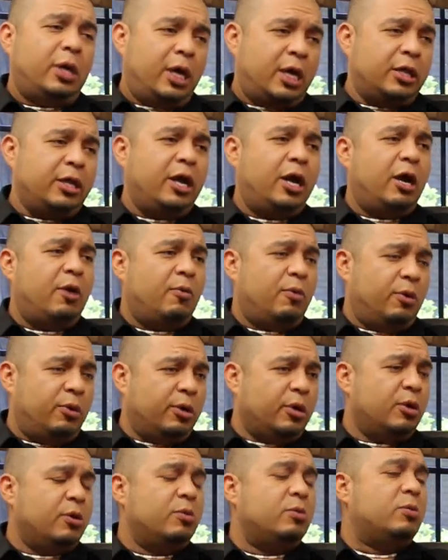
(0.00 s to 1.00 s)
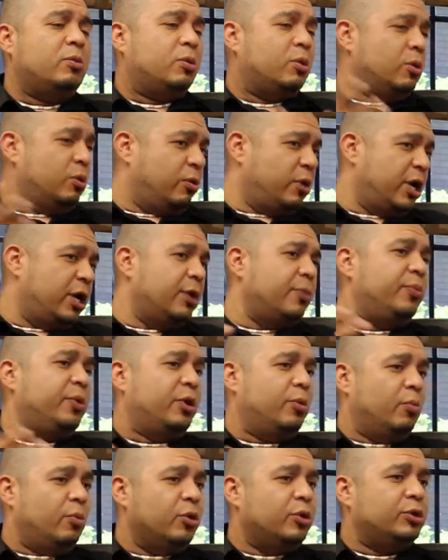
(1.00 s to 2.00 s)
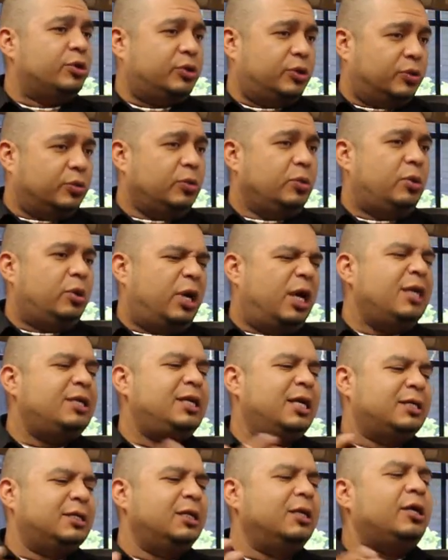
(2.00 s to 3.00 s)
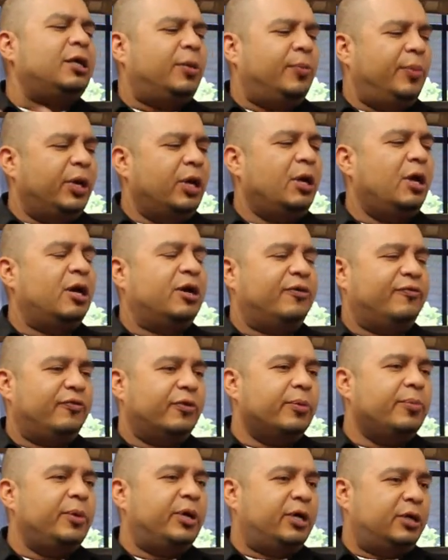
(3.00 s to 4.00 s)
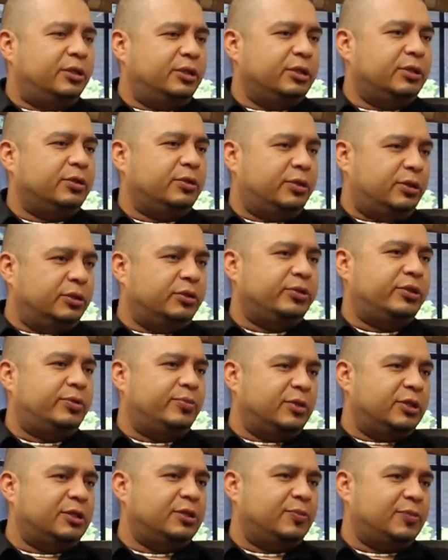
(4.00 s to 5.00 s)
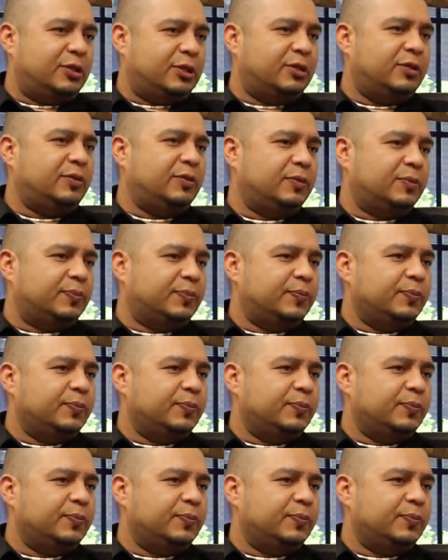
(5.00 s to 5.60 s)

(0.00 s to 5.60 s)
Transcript: and the hair will grow quite a bit more. So it takes a little bit longer for a male to do the treatments themselves.